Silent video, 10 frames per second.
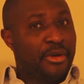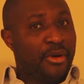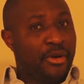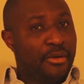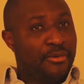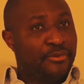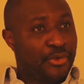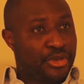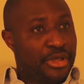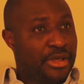
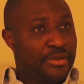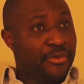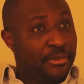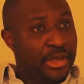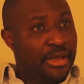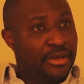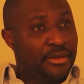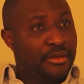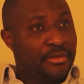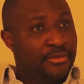Fortunately for me,
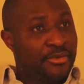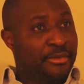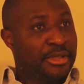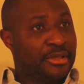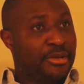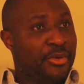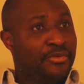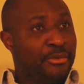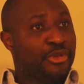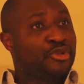pharmacists are one of the most
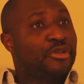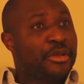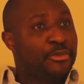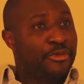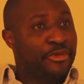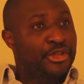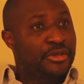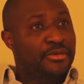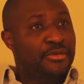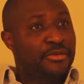trusted professions.
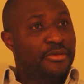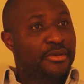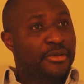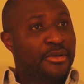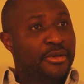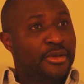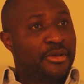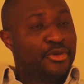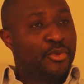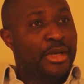So
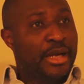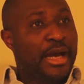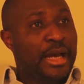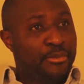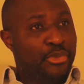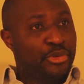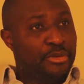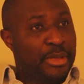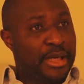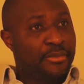when I put
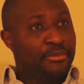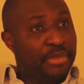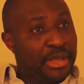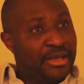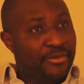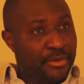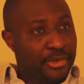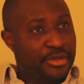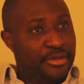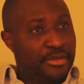my being a pharmacist
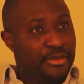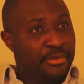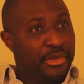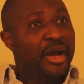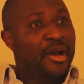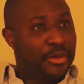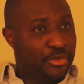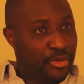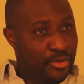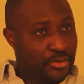behind a
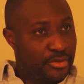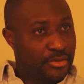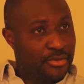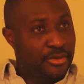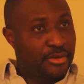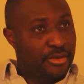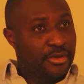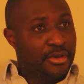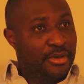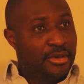product,
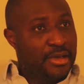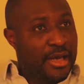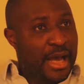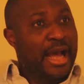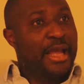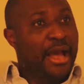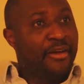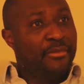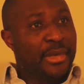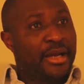I have my